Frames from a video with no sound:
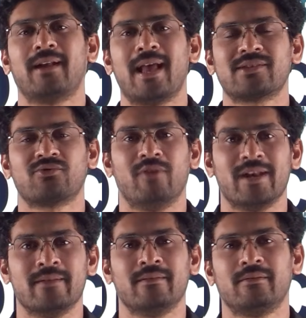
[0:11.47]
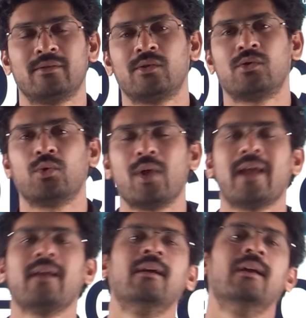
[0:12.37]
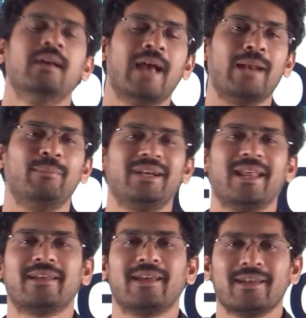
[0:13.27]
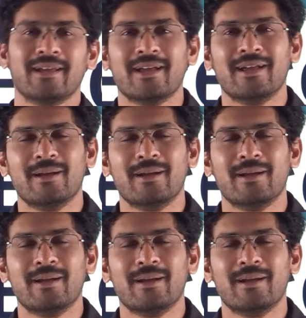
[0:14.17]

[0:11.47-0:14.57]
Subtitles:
Class 1. Today I'll be taking